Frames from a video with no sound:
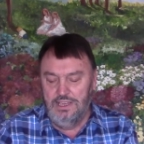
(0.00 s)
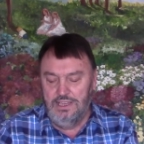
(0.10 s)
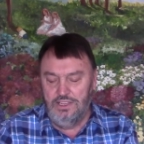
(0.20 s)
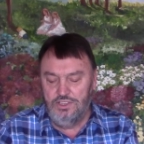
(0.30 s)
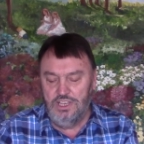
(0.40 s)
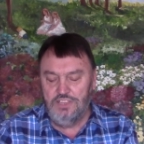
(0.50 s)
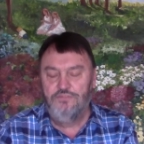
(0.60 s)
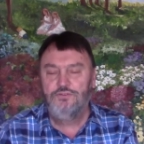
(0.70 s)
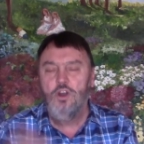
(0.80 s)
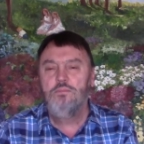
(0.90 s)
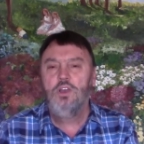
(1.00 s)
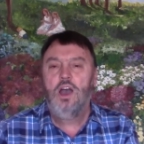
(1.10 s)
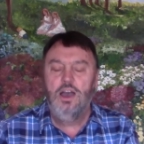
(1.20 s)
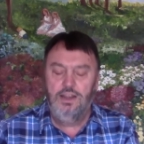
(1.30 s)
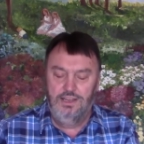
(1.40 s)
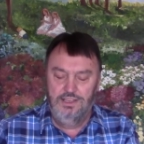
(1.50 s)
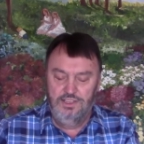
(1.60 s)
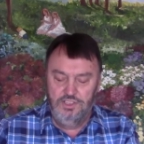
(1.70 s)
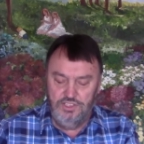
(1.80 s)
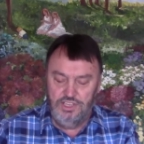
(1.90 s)
he says from God
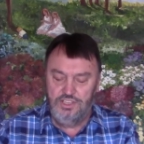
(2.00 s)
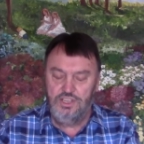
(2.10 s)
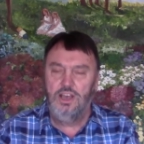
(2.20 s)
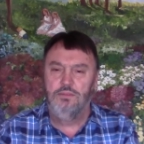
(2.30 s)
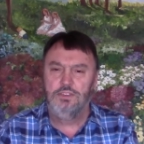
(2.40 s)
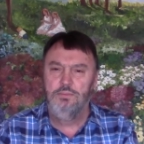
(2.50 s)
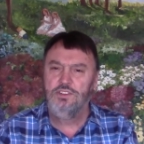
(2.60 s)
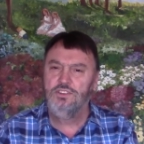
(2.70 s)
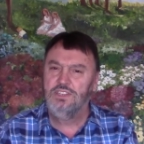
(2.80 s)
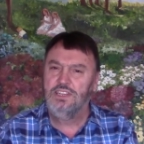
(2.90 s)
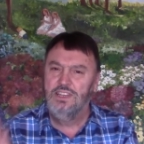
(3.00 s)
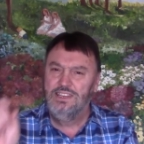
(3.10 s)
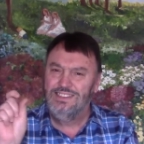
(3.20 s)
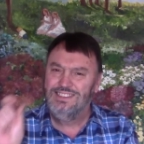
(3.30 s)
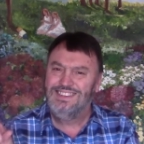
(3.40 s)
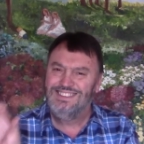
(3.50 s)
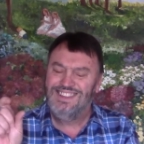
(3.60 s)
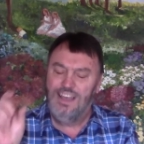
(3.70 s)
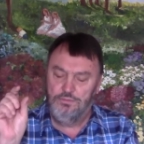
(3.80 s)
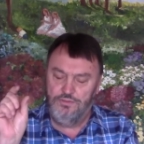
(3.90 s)
six times. He mentions that six
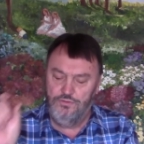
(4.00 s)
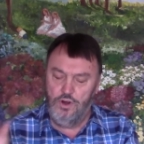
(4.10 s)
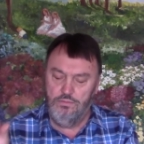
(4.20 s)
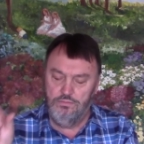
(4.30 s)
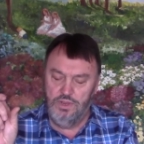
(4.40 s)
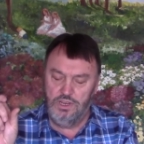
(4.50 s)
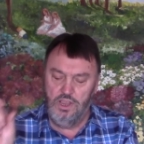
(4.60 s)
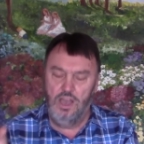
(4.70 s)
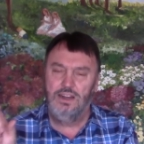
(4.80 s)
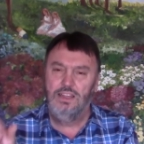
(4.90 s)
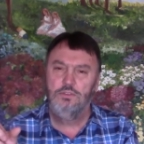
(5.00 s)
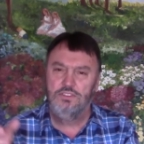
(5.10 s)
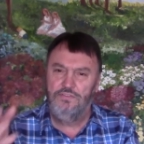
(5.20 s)
times from God. In other words, the